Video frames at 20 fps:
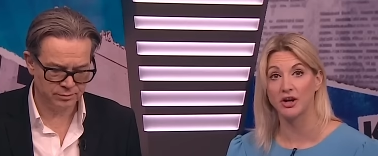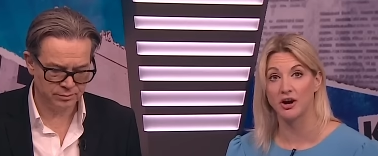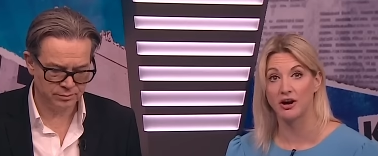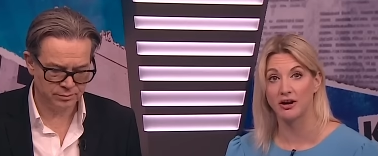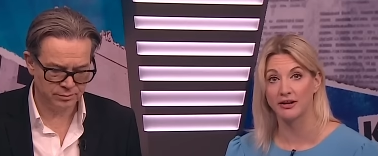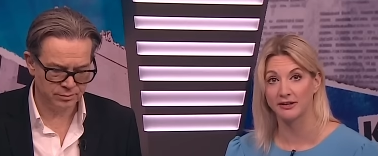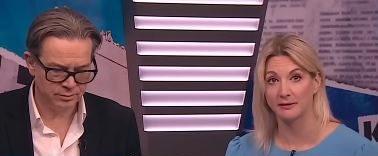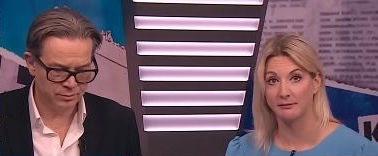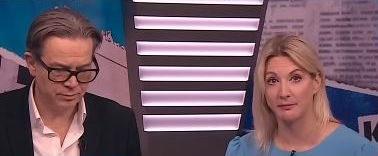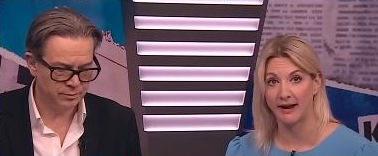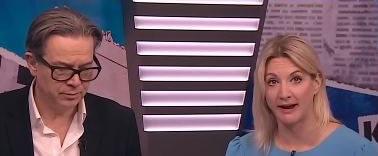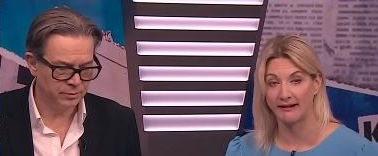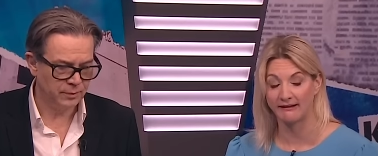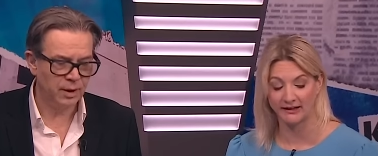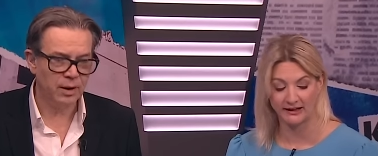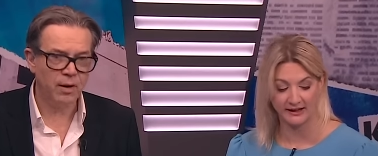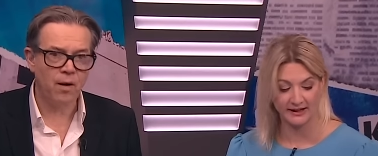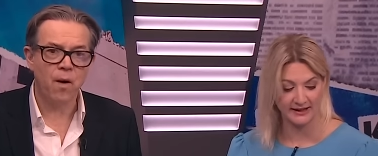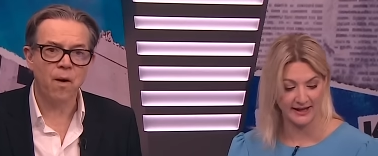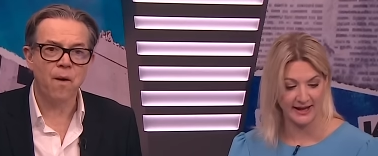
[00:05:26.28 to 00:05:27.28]
Speaker 1: cars,
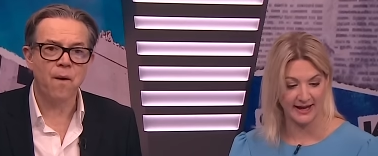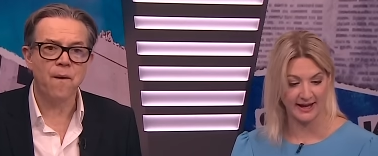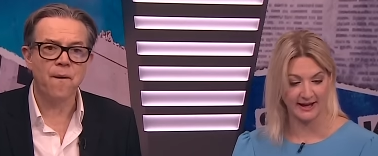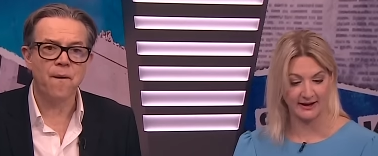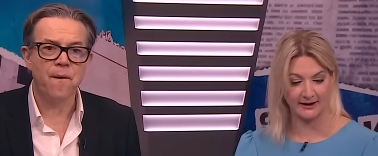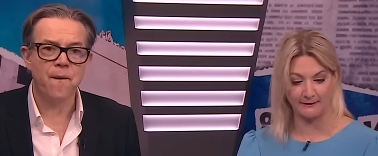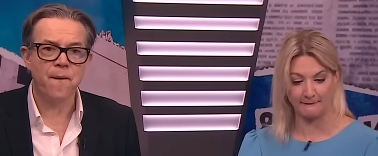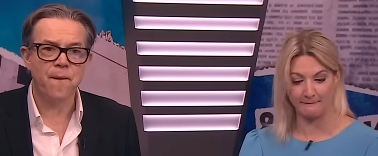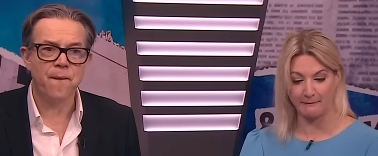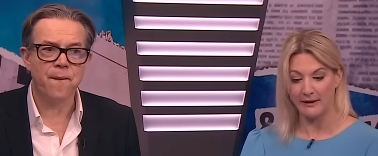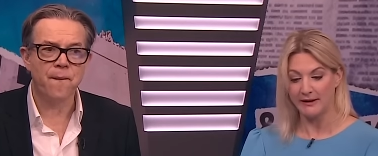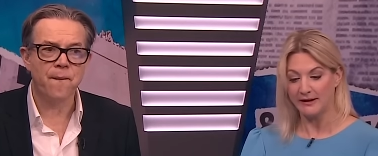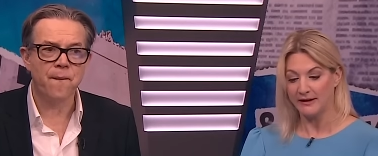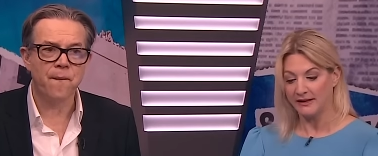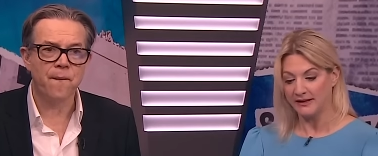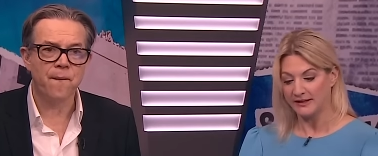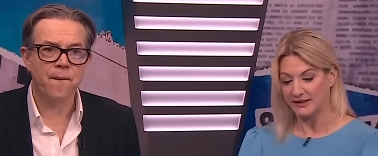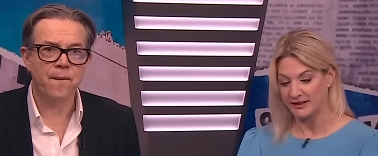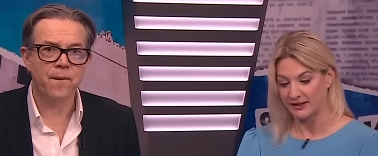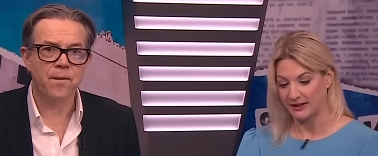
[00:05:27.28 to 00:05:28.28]
apparently, they're um,
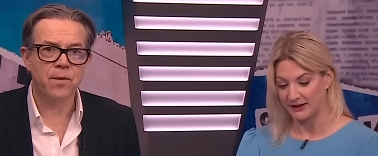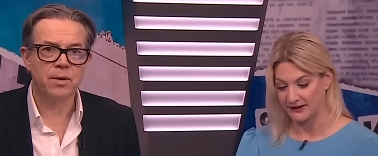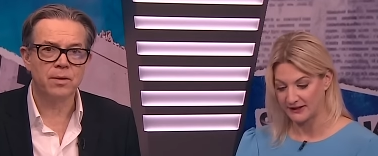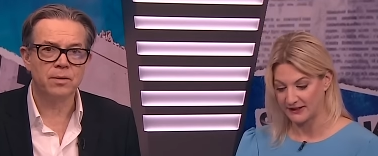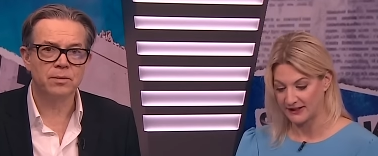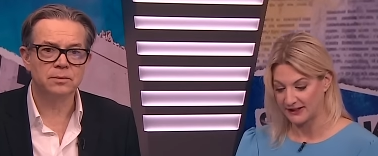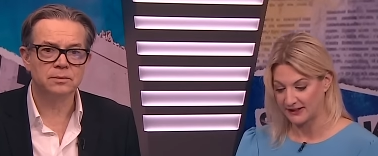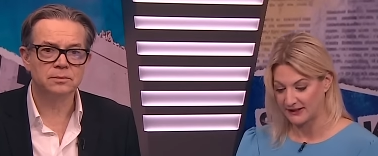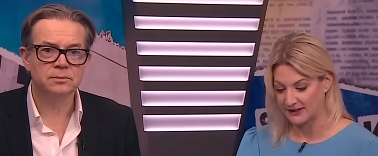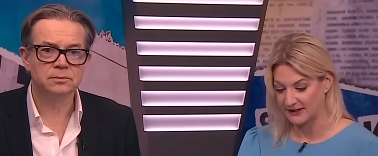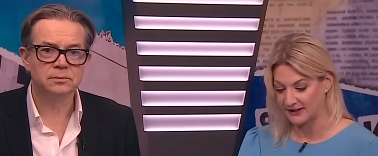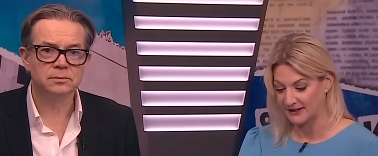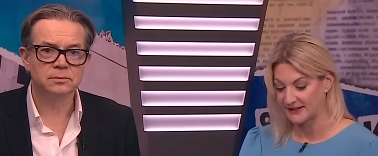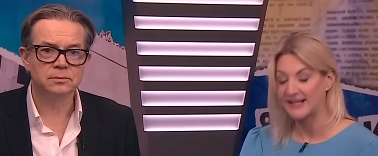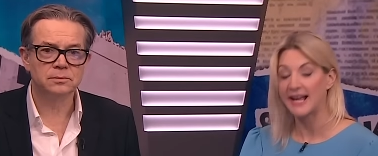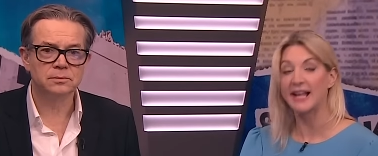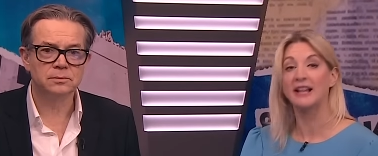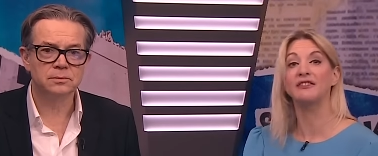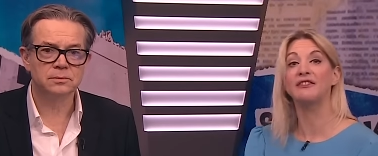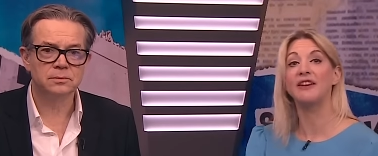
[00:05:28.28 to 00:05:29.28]
starting to
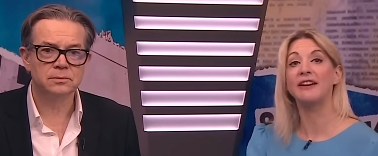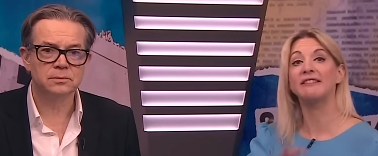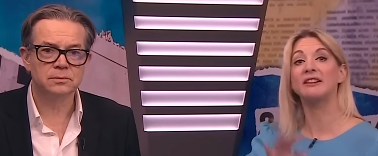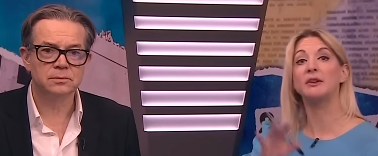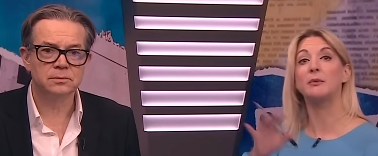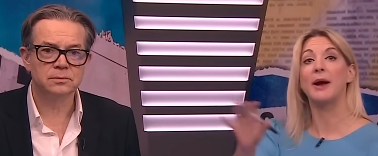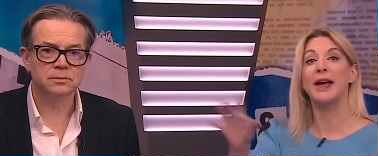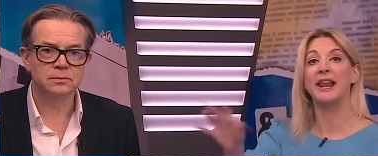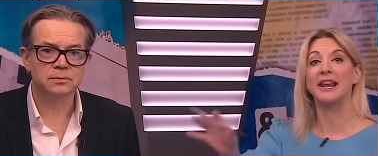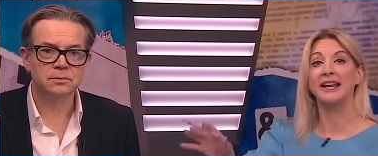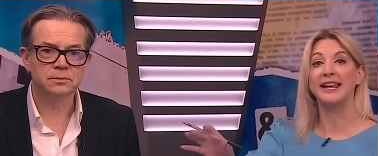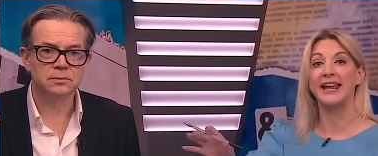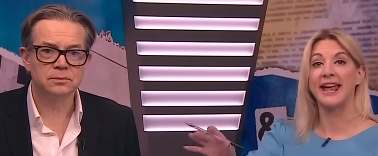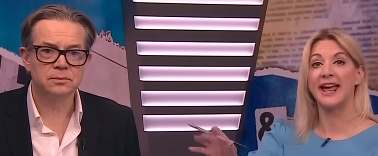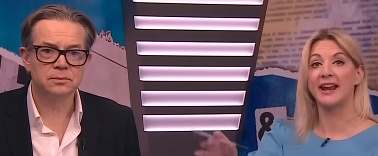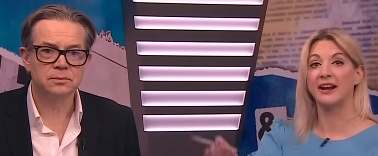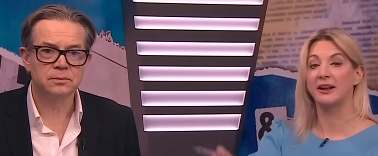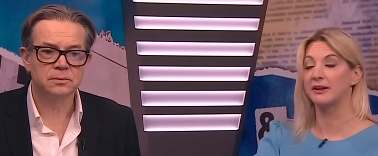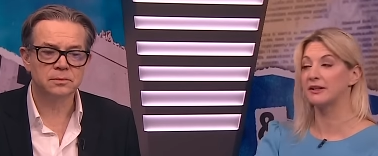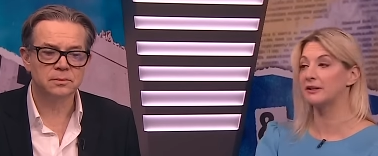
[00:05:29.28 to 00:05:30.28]
sell very well
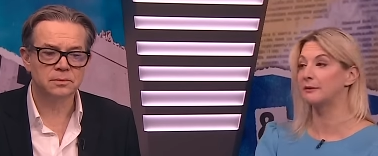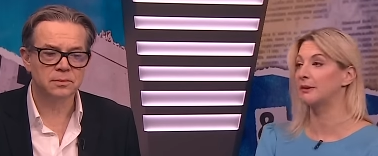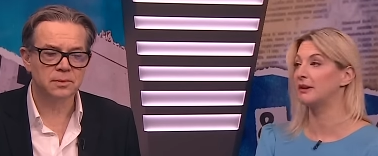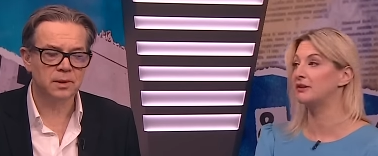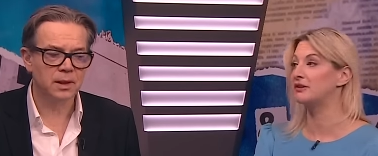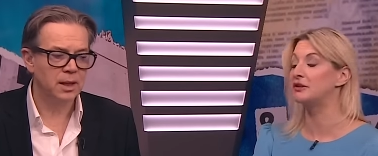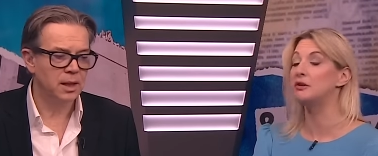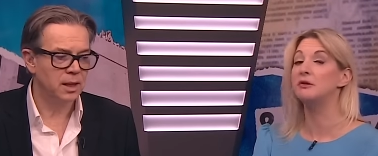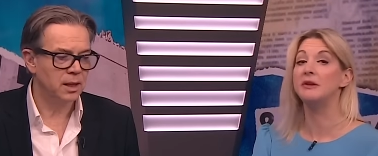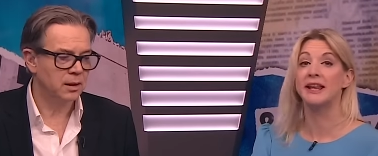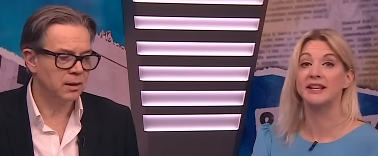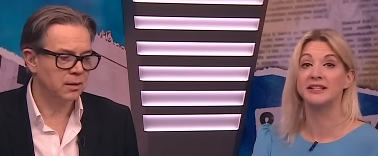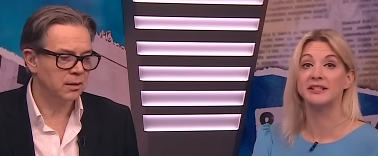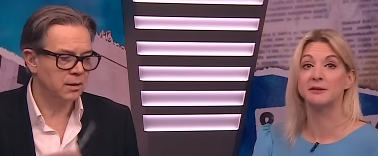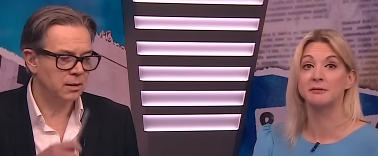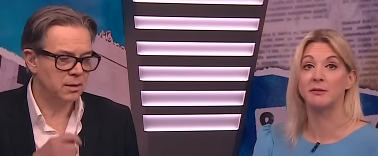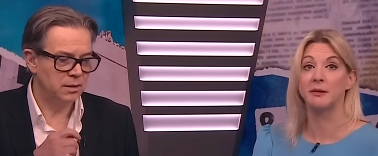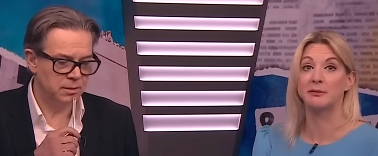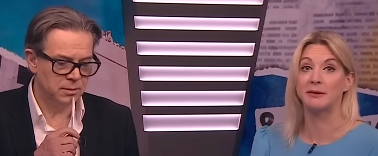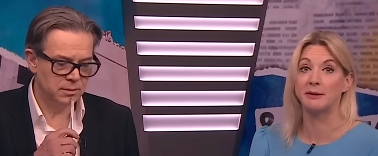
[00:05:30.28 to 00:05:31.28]
again. I suppose
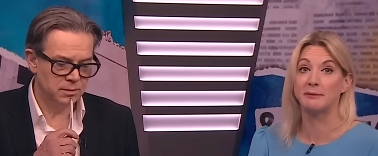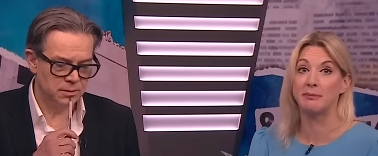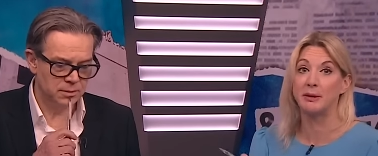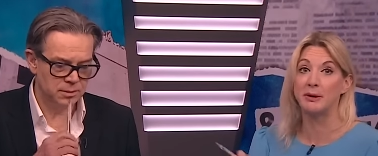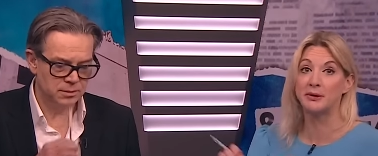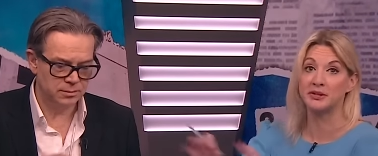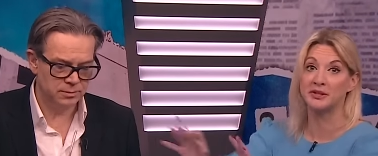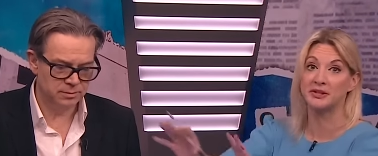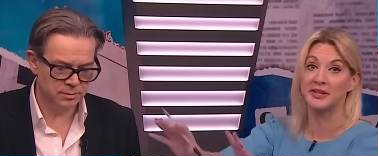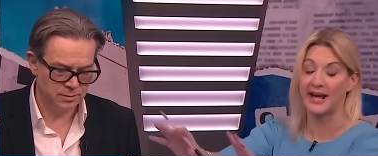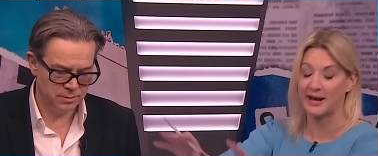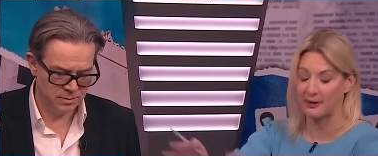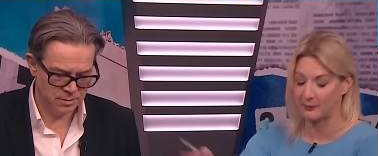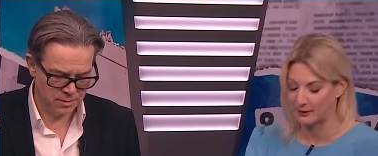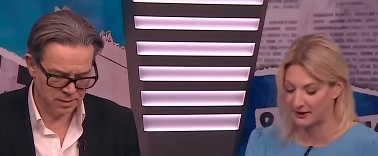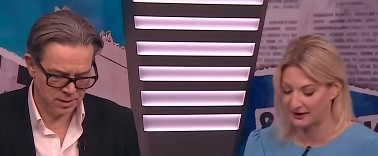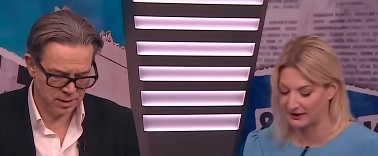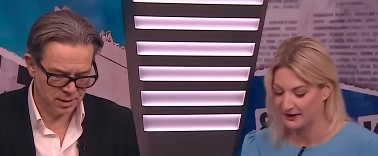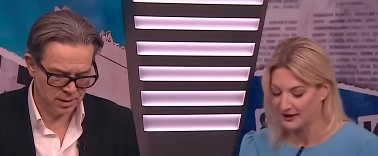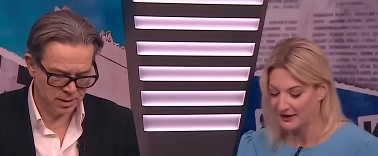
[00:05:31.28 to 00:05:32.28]
ULEZ has probably pushed
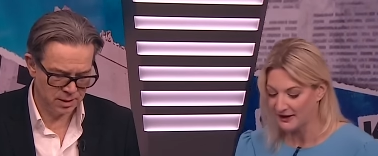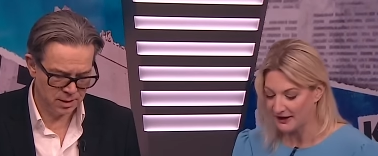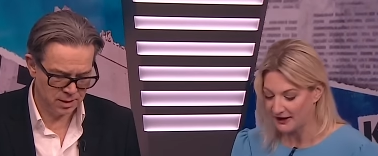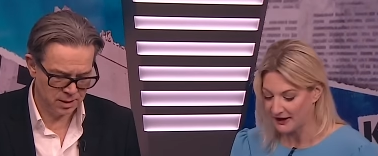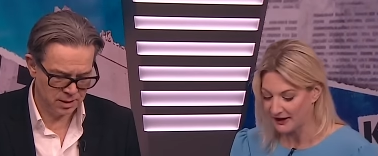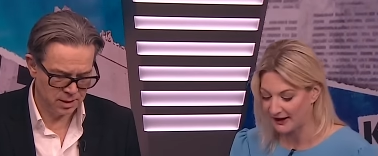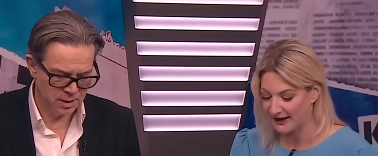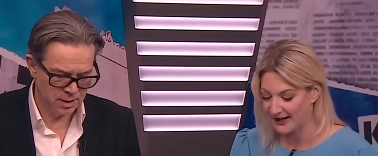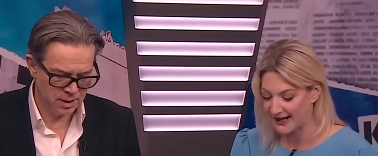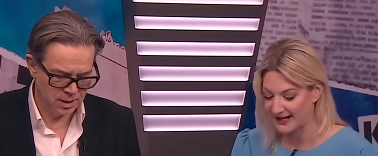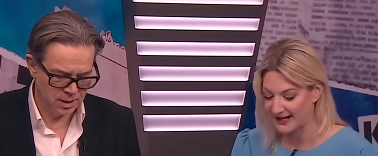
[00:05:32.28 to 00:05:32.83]
that one uh,